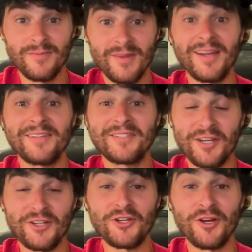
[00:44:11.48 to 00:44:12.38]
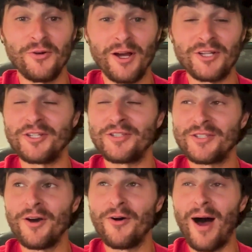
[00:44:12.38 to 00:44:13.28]
It's such a good question.
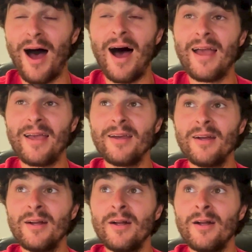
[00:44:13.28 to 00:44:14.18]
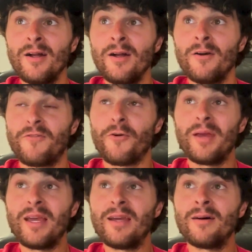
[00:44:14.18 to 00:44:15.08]
So for
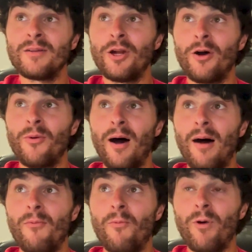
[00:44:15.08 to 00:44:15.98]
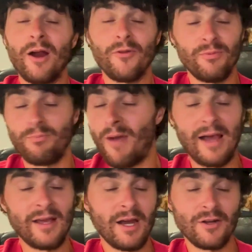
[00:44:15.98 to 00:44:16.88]
me, where
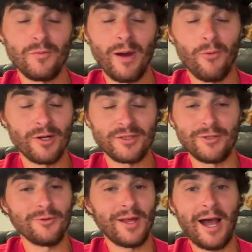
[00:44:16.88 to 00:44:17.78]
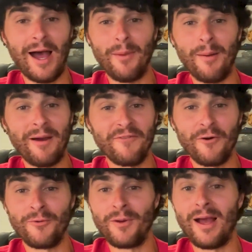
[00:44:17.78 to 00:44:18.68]
I kind of do my work too, like I'm on my
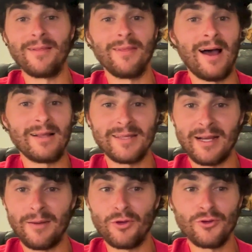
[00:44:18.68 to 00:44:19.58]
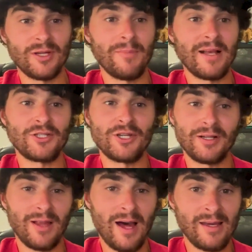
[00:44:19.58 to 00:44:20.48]
phone a lot. Like I'm usually messaging
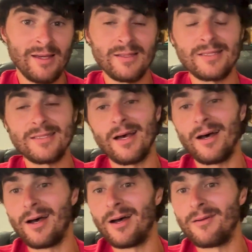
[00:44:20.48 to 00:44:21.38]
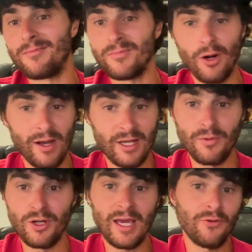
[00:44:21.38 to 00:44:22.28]
clients. I
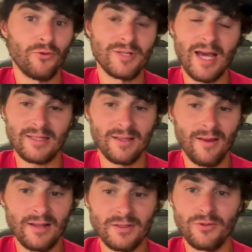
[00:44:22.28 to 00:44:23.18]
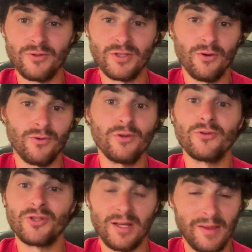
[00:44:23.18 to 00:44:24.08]
communicate through text a lot too. So
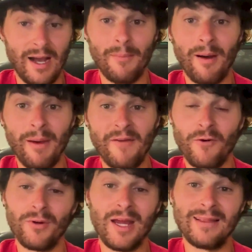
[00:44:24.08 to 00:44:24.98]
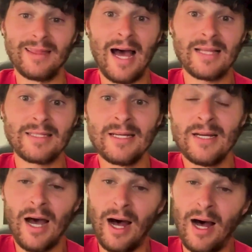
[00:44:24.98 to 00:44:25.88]
usually like I'm on my phone a lot.
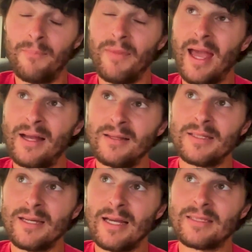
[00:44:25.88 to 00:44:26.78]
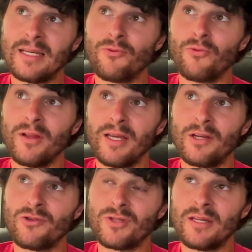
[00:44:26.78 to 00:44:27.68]
And it's really
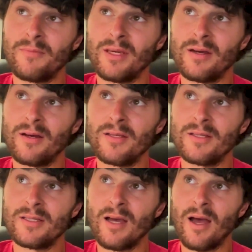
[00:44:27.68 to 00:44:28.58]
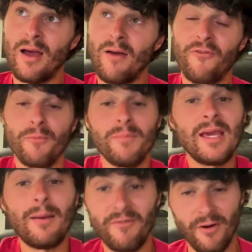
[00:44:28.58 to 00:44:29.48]
interesting because for me,
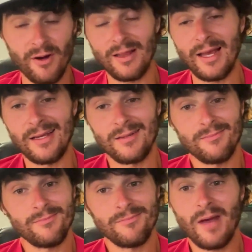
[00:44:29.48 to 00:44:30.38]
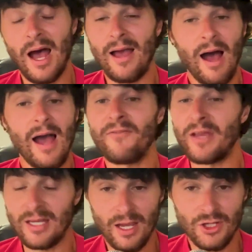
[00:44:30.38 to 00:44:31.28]
I'm a very like, I have
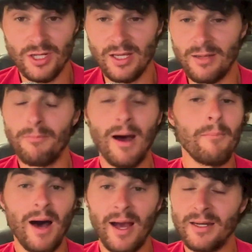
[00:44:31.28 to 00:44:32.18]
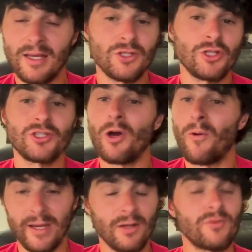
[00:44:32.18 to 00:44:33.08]
ADHD. My mind is just
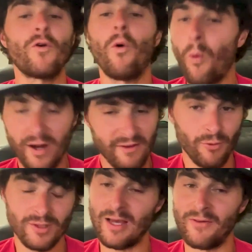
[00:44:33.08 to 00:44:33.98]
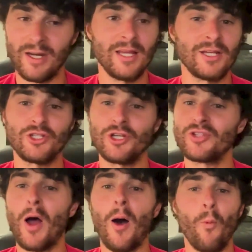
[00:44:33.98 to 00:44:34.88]
going 24/7. It is just
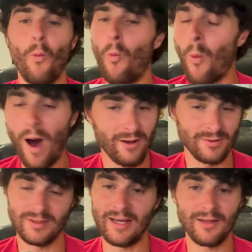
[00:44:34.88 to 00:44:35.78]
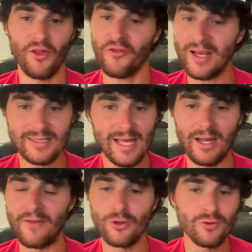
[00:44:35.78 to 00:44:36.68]
wild. Like the things that
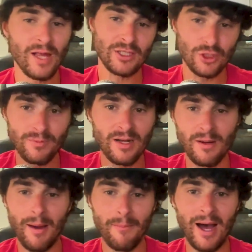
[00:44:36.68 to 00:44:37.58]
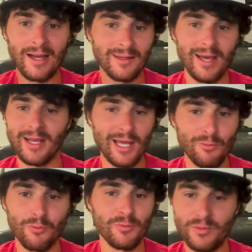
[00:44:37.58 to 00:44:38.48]
if you like zoomed into my mind, like
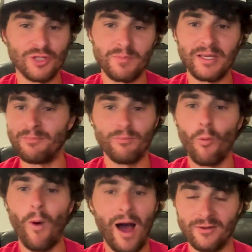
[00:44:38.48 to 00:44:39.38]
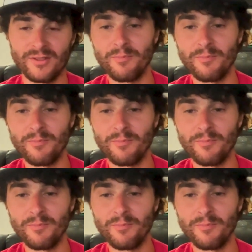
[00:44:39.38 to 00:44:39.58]
it would just be wild.